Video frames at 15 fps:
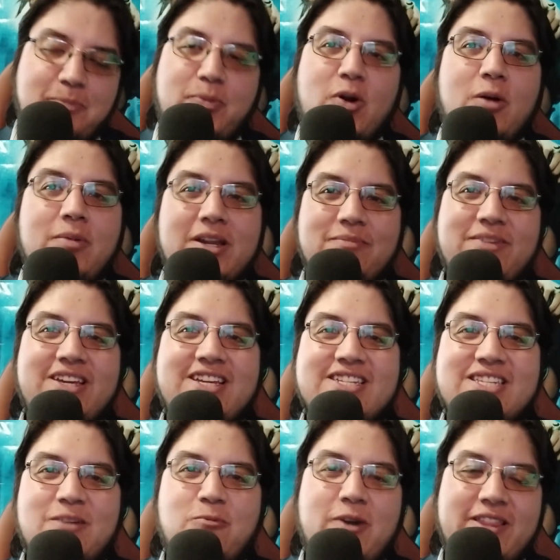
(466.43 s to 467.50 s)
But the
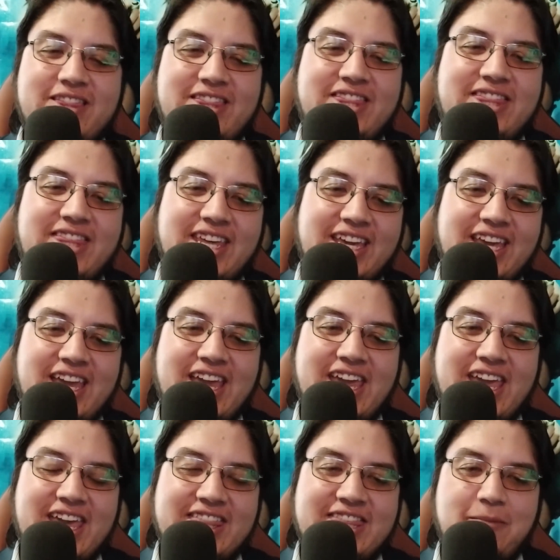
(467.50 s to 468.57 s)
problem is, when
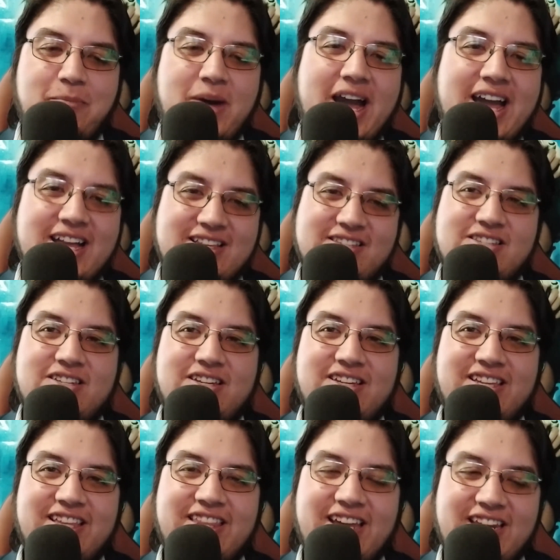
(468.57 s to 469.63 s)
the
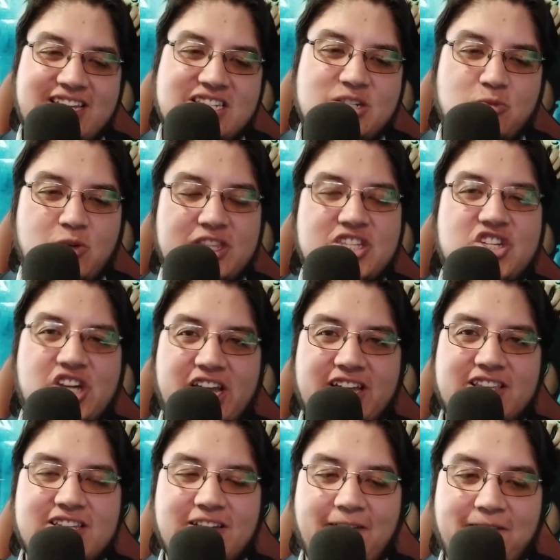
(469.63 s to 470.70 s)
band that is with
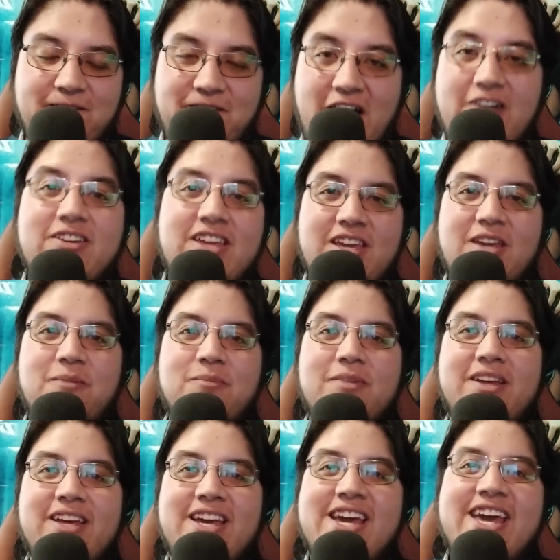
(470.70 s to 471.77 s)
Jet found
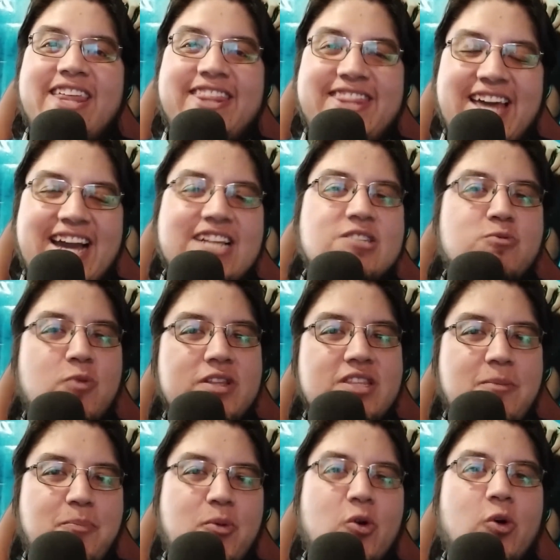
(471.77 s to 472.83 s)
him,
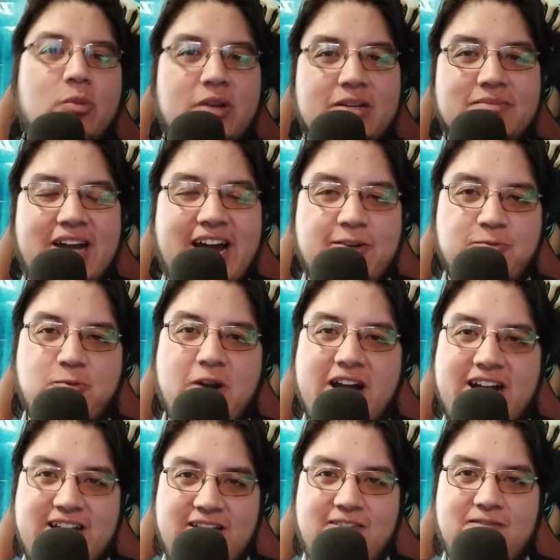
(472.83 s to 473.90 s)
that's when the problem
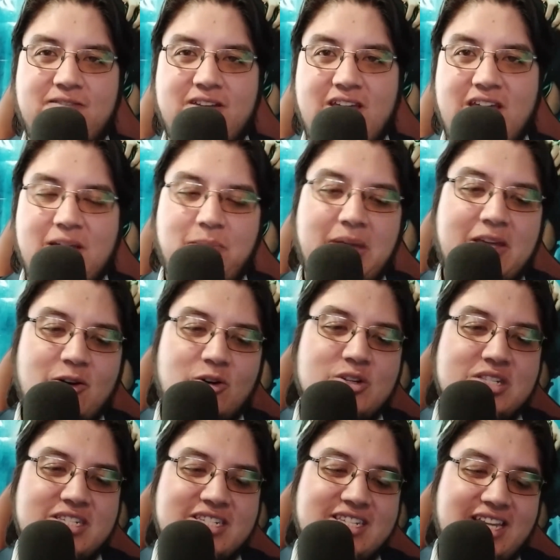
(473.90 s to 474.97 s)
arrived.
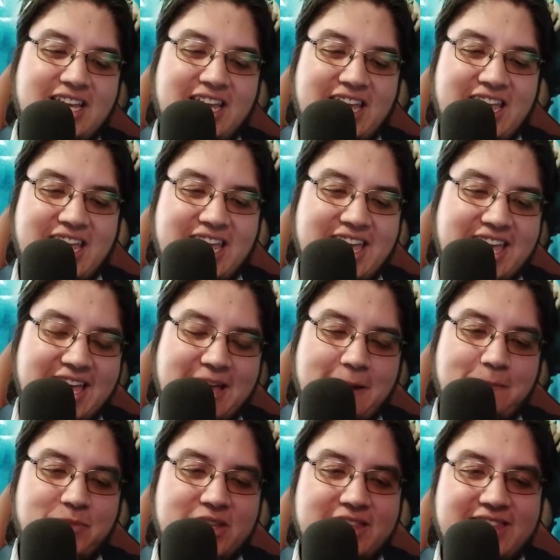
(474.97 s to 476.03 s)
Because
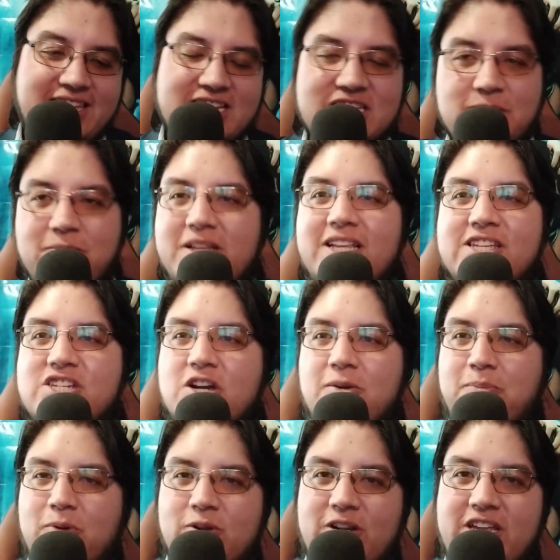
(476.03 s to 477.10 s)
these
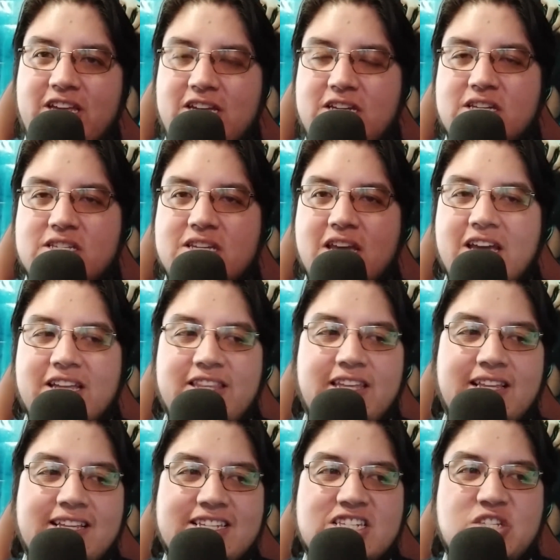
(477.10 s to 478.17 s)
military police
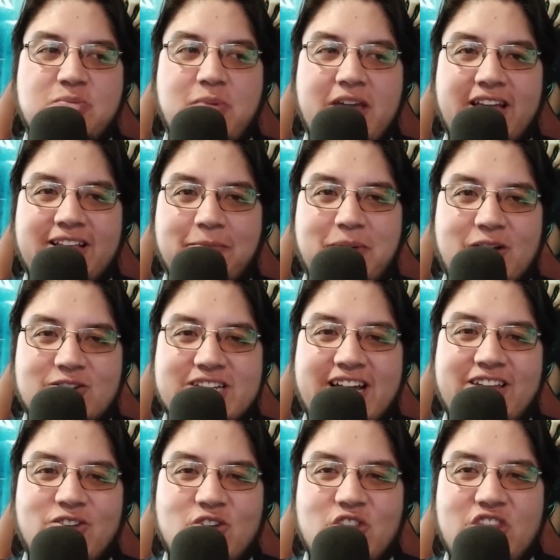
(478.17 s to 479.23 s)
didn't expect,
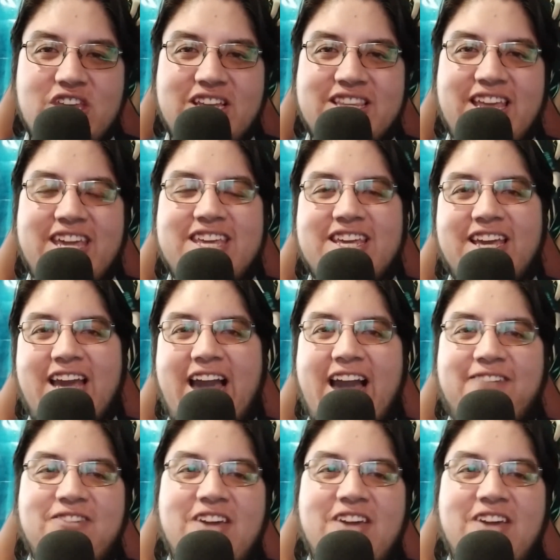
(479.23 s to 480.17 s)
because I don't think they